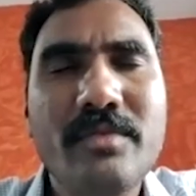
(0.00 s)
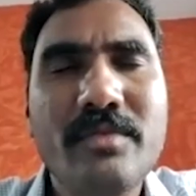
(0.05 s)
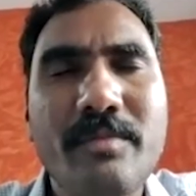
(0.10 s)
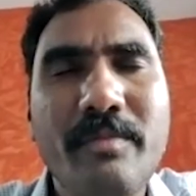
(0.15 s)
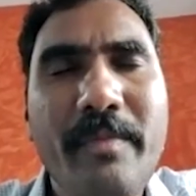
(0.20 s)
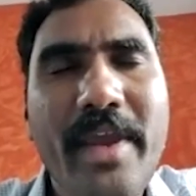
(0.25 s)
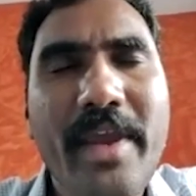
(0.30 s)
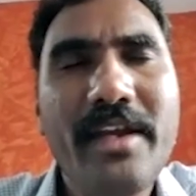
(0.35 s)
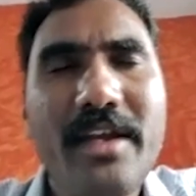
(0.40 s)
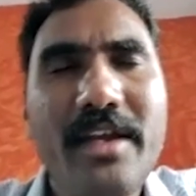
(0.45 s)

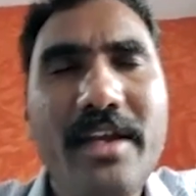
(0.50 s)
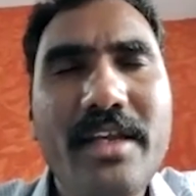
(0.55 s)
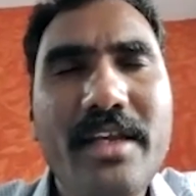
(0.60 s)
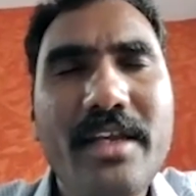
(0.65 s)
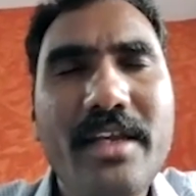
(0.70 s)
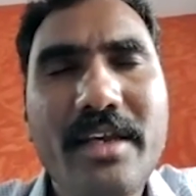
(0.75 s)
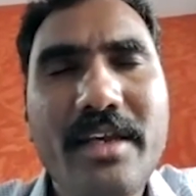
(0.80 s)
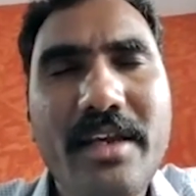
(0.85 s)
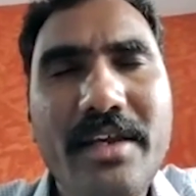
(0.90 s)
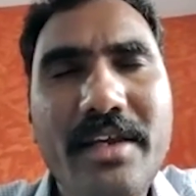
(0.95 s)
Mainly
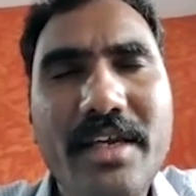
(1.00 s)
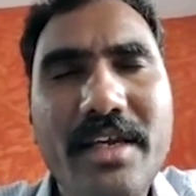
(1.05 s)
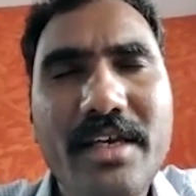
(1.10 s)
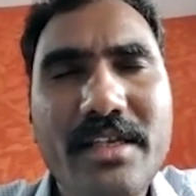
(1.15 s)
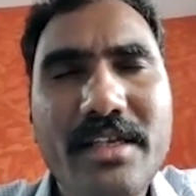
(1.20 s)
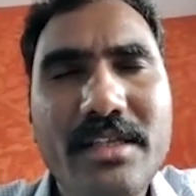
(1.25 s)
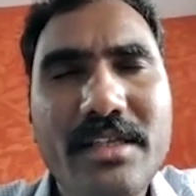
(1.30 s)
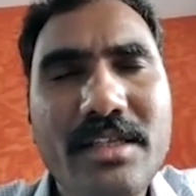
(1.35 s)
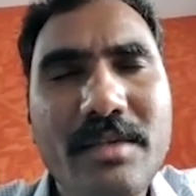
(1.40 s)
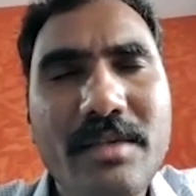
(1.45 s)
here,
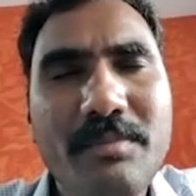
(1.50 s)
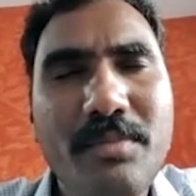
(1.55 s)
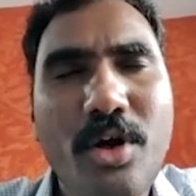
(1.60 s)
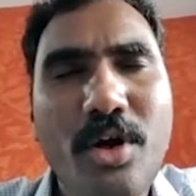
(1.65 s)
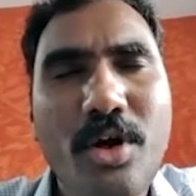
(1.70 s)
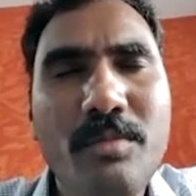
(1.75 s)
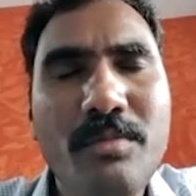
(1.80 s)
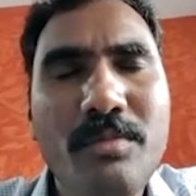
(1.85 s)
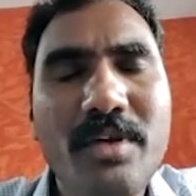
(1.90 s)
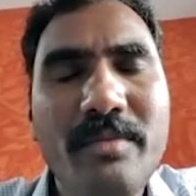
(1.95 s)
the
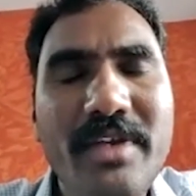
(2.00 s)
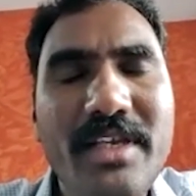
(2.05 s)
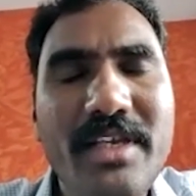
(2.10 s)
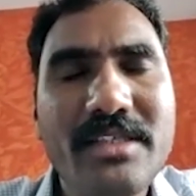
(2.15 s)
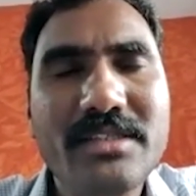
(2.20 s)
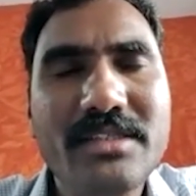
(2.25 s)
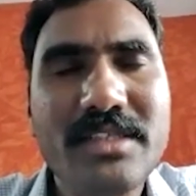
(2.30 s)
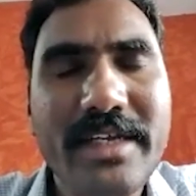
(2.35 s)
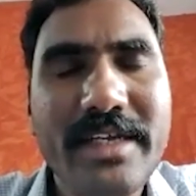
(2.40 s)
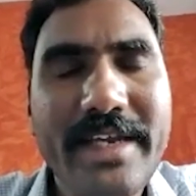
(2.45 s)
problem is
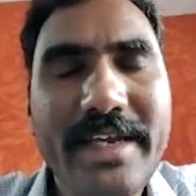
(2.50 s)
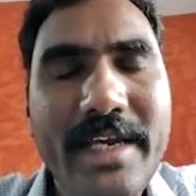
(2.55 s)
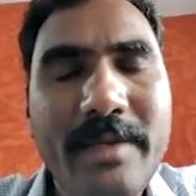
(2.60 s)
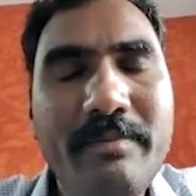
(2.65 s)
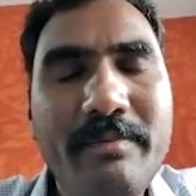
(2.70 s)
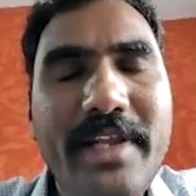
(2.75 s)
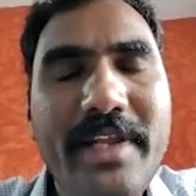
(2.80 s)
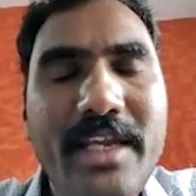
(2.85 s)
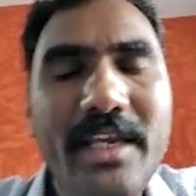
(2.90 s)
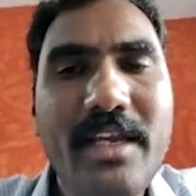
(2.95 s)
the
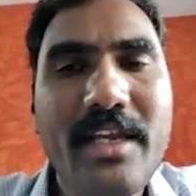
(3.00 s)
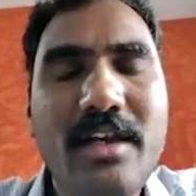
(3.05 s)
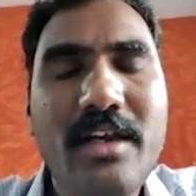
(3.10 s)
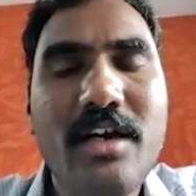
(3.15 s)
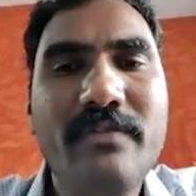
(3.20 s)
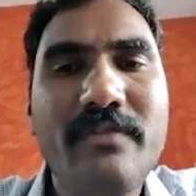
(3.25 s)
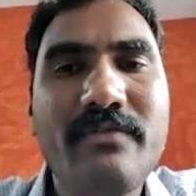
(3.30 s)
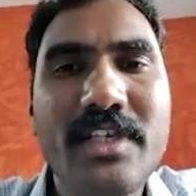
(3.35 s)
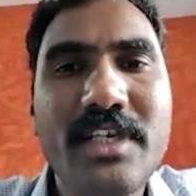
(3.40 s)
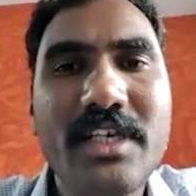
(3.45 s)
emptying
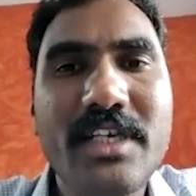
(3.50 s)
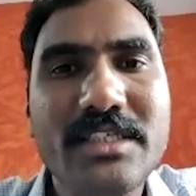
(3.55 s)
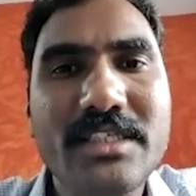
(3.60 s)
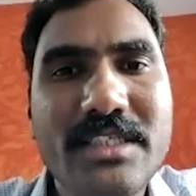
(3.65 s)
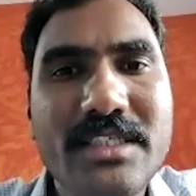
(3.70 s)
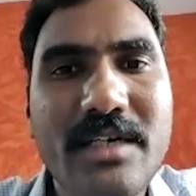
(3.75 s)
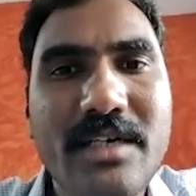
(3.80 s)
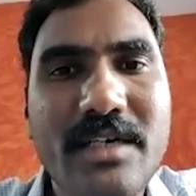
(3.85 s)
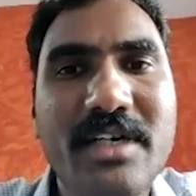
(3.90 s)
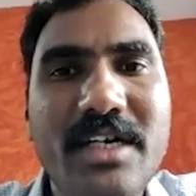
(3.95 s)
of the
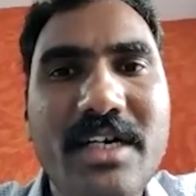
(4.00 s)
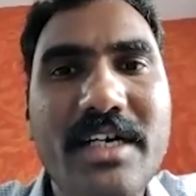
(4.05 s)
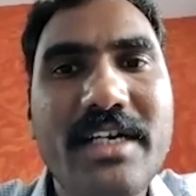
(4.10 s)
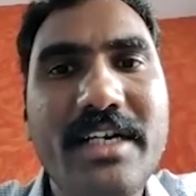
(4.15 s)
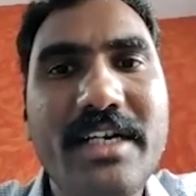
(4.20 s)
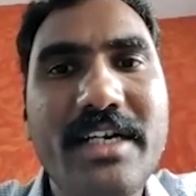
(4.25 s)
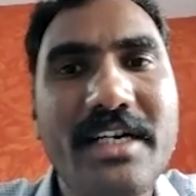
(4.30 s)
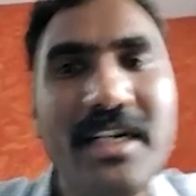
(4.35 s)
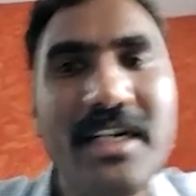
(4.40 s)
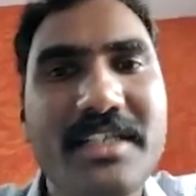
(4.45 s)
stomach and
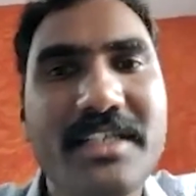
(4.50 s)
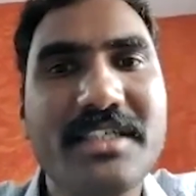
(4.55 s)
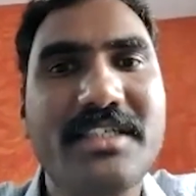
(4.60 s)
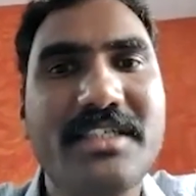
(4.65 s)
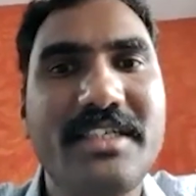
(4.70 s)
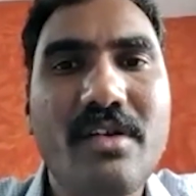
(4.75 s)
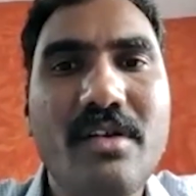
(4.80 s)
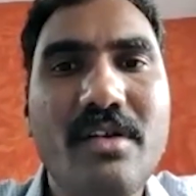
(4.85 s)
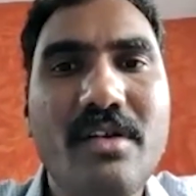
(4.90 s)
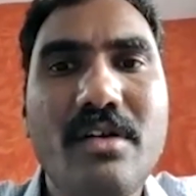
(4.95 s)
intestine.